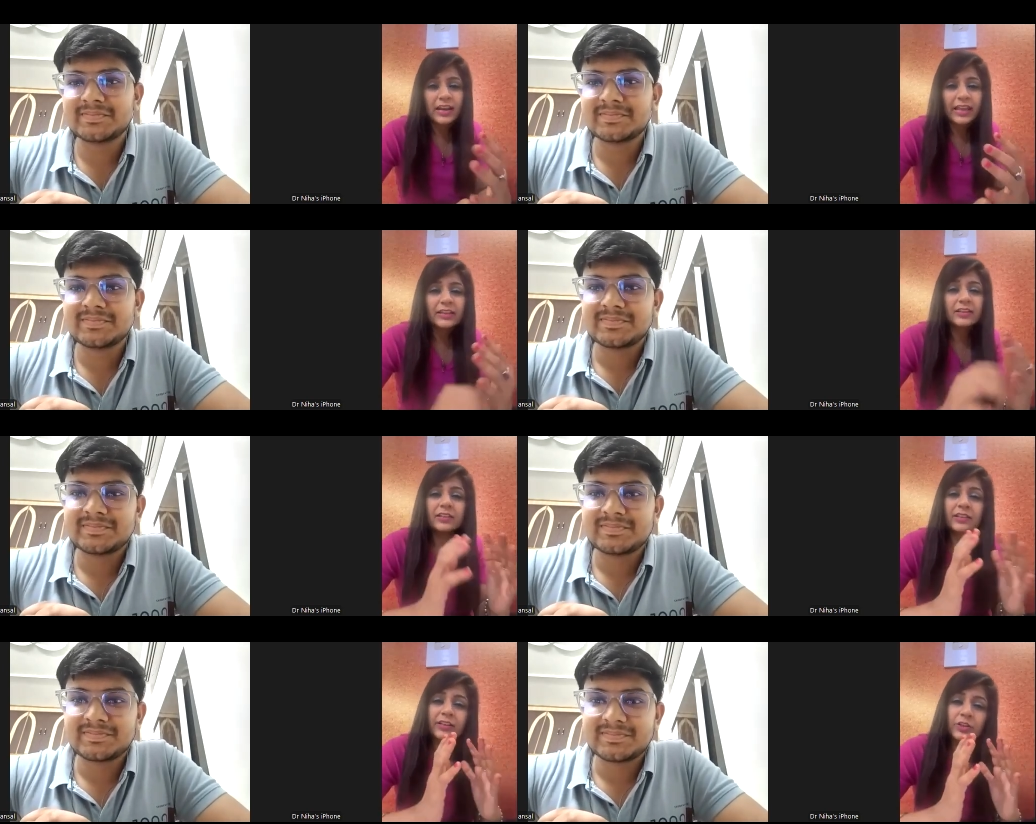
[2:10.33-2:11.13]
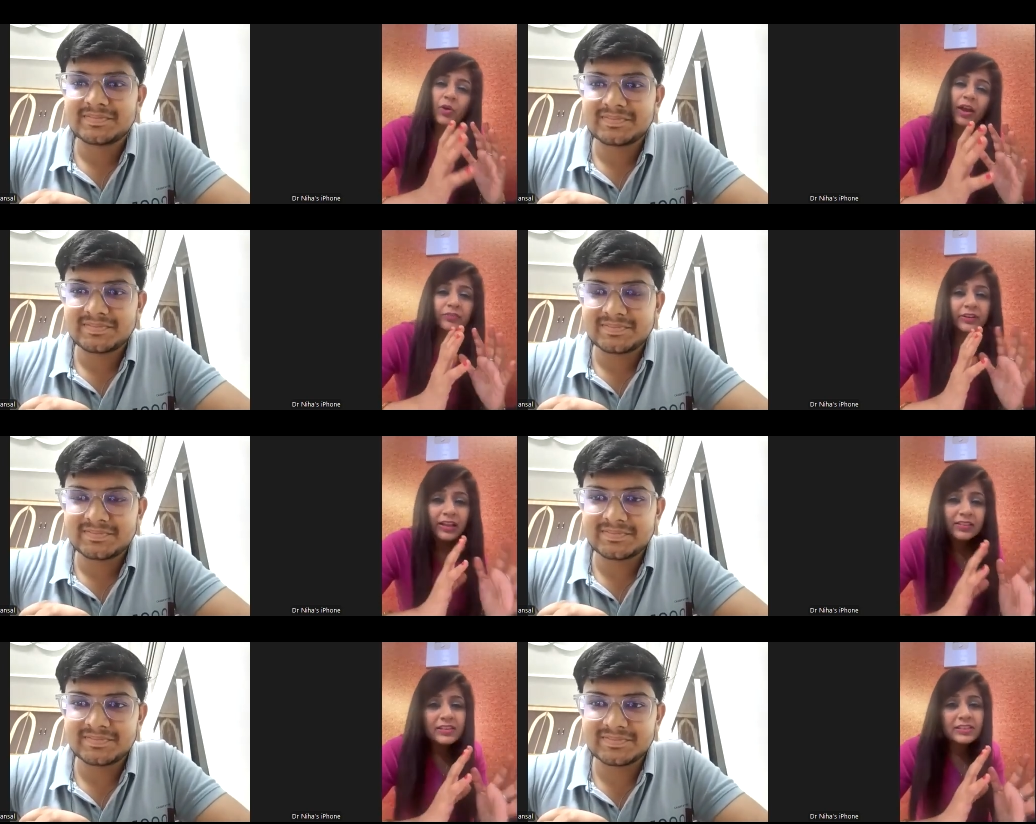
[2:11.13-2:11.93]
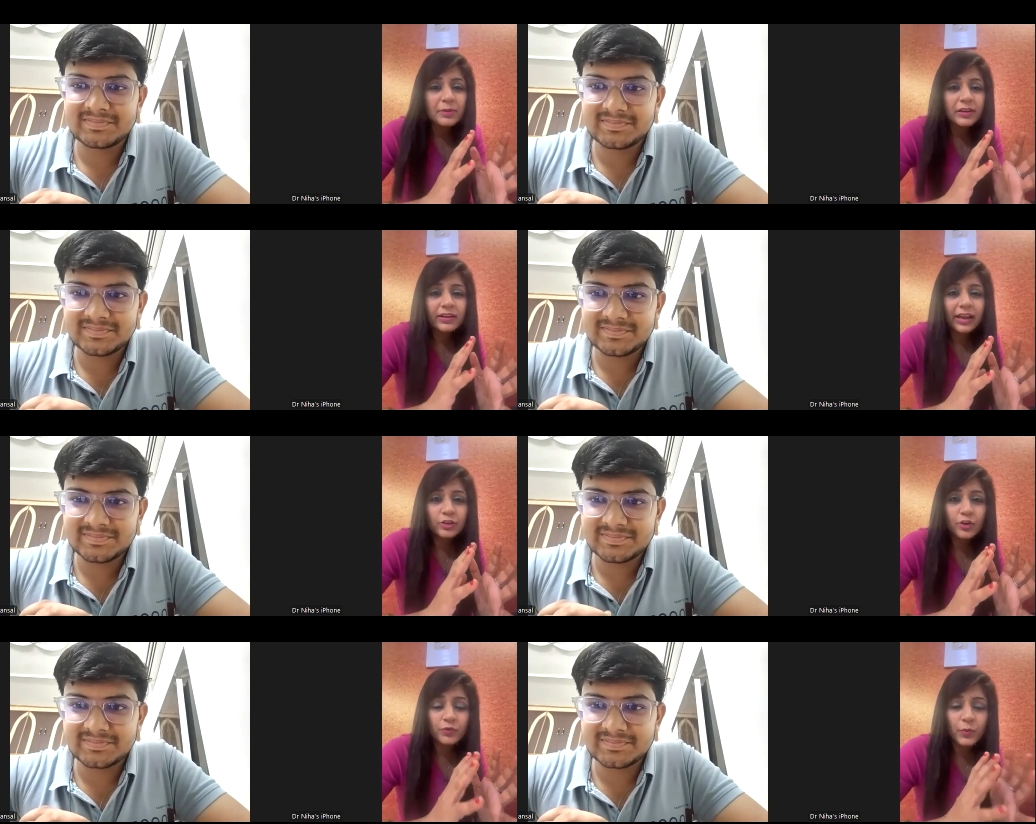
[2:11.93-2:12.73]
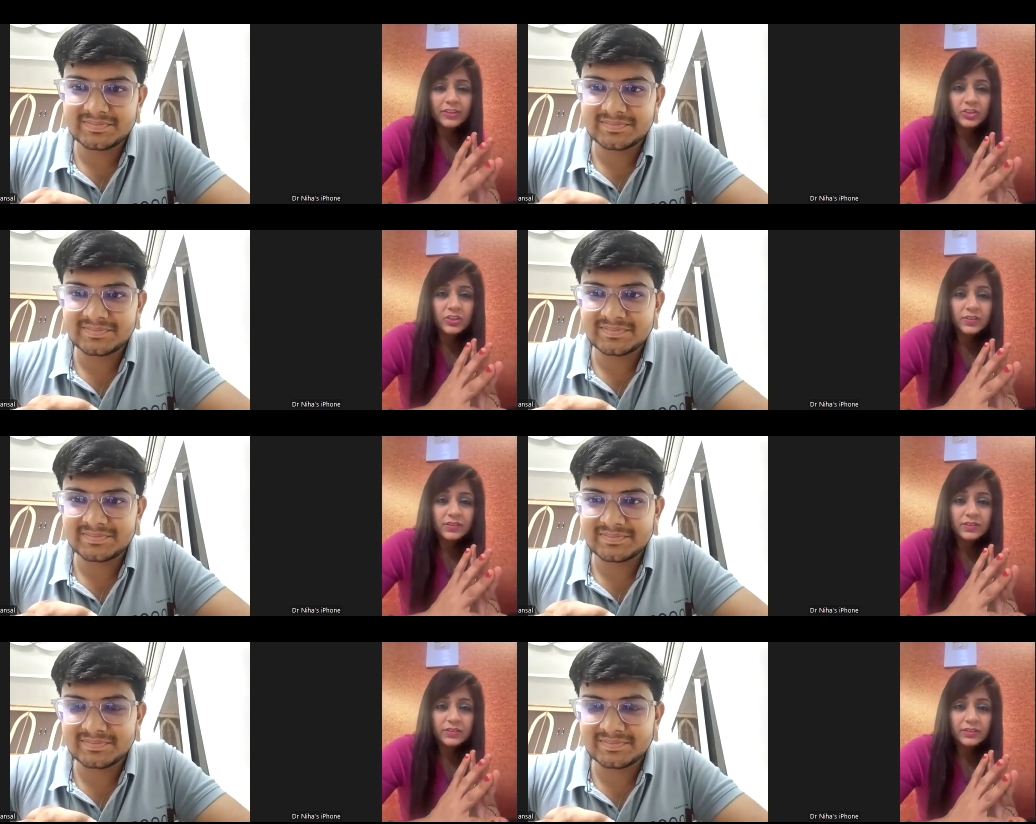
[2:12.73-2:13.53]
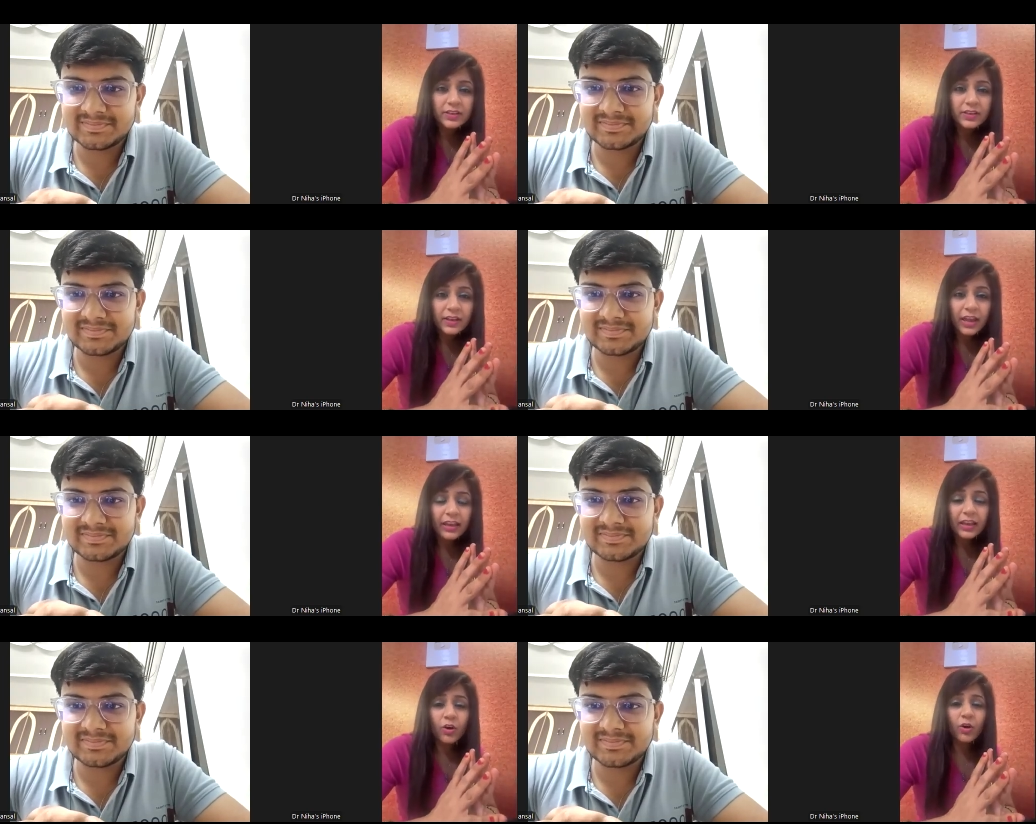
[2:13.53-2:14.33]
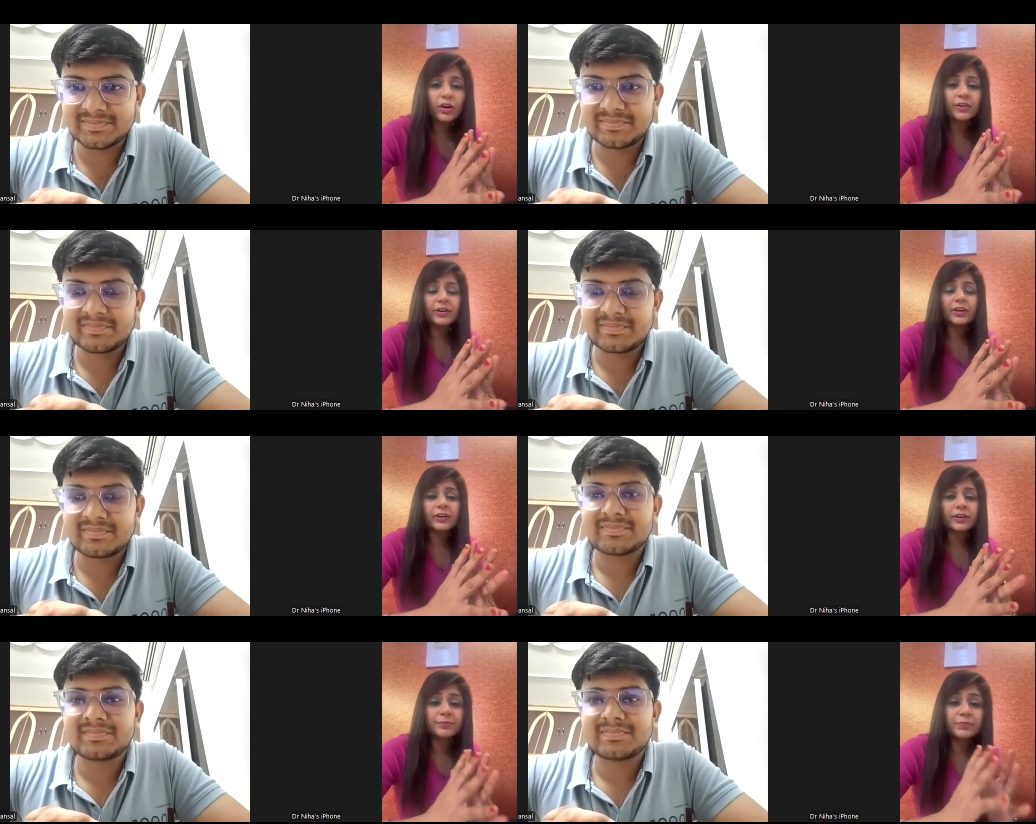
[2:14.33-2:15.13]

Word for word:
Speaker 1: Like that you have done the similar kind of questions? Or uh,